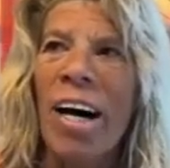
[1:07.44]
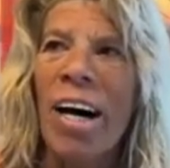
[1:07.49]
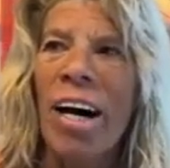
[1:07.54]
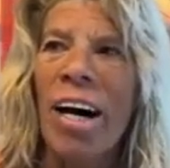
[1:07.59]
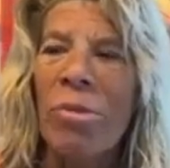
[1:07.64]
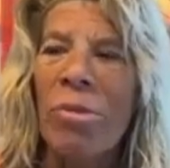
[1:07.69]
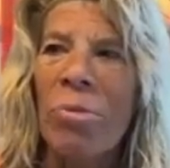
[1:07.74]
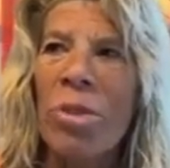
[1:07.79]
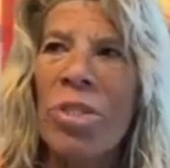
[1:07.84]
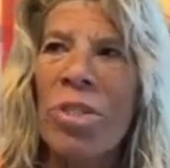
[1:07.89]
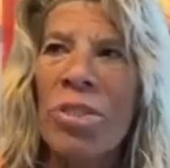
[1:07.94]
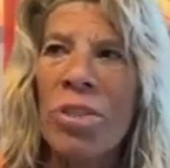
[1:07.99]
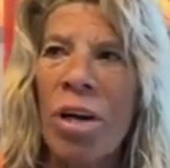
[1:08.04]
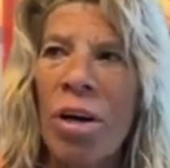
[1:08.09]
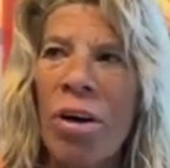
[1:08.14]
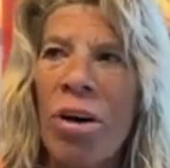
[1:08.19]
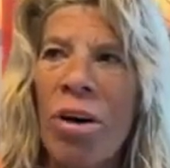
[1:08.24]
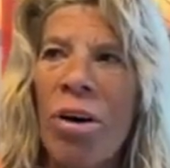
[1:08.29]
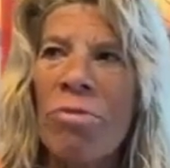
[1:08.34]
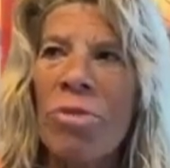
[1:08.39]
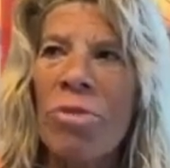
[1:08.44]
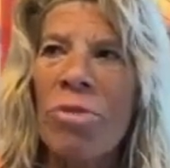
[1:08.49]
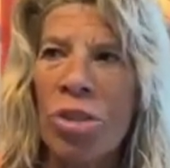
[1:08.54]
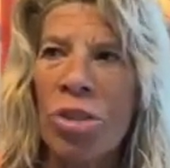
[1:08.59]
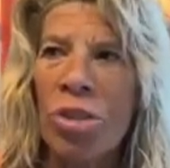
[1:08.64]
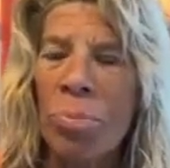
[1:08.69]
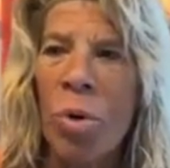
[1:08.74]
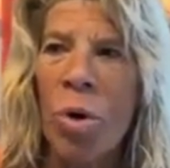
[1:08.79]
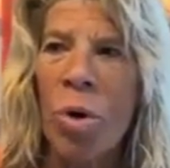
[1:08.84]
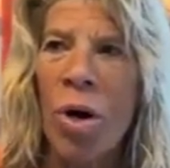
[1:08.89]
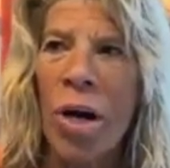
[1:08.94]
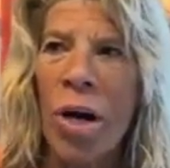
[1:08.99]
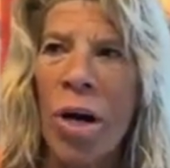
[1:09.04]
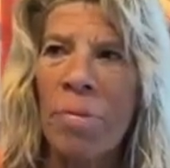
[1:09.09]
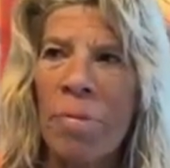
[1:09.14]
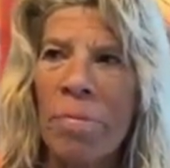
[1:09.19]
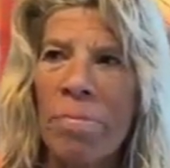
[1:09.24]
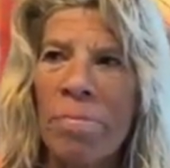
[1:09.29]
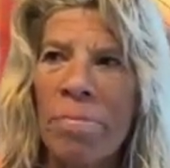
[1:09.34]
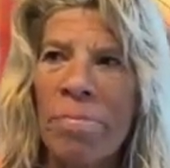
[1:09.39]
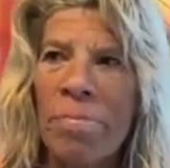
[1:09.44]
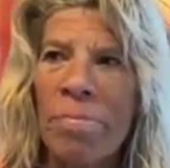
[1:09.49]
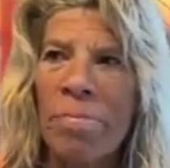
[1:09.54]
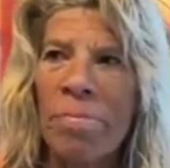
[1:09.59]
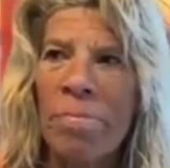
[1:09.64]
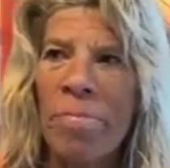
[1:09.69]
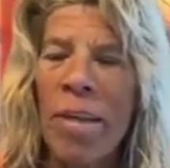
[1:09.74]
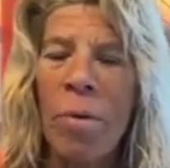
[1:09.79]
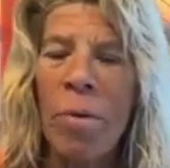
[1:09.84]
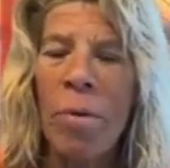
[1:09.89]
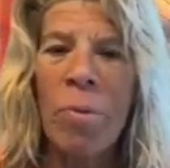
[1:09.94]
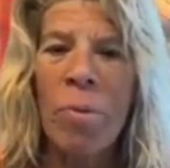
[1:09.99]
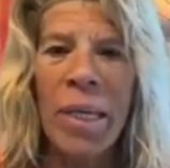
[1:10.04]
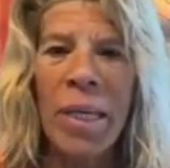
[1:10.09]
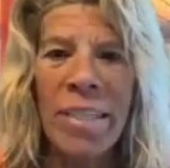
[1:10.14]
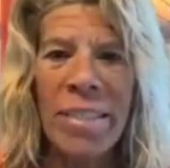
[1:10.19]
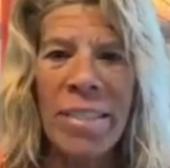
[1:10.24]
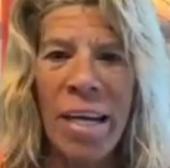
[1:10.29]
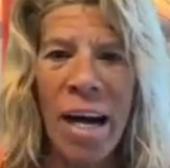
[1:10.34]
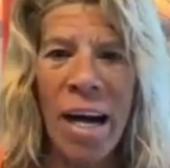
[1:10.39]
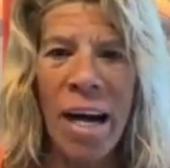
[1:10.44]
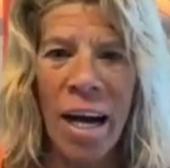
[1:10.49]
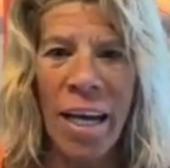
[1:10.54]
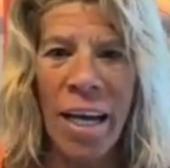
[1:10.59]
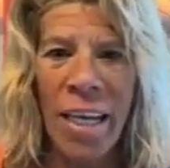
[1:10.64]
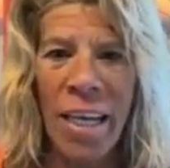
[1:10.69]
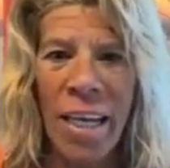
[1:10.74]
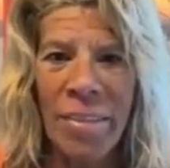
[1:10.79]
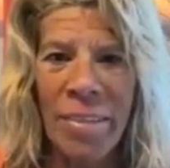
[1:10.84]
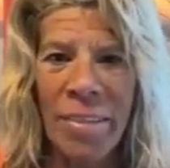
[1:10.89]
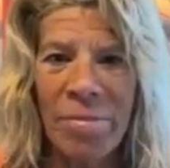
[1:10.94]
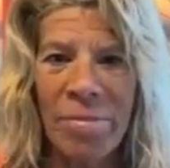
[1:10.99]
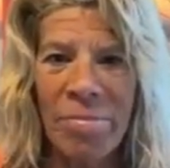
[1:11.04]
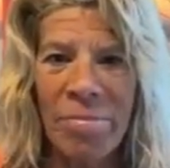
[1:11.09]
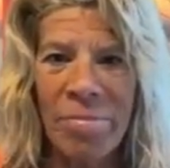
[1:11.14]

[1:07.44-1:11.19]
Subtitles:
unresolved turmoil that we get to hide